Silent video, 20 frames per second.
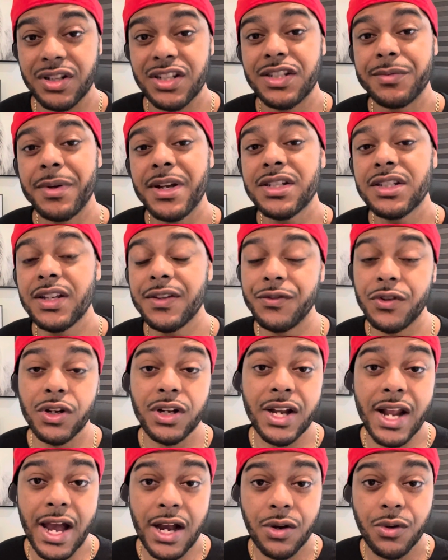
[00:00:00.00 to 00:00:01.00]
especially if you're
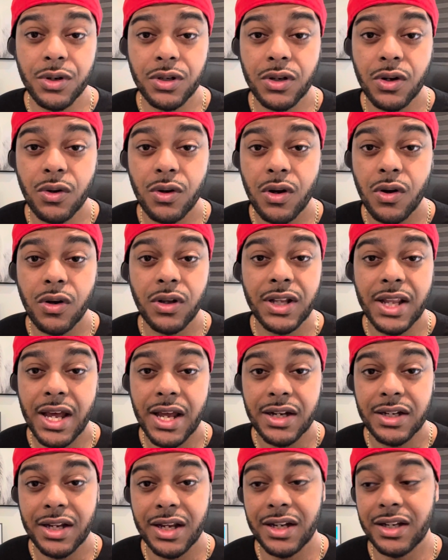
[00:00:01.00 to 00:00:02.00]
not going to go
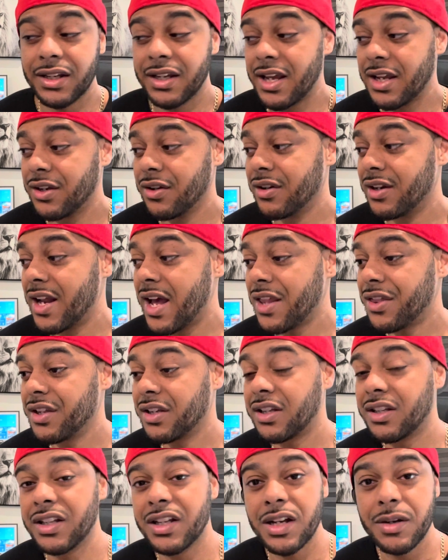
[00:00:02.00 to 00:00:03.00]
online dating and you're not the
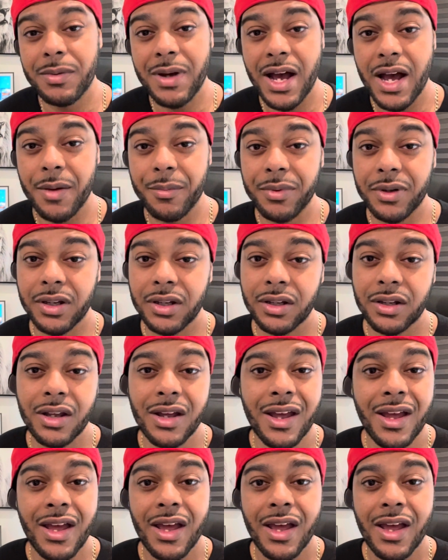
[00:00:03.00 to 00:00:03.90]
club hopping,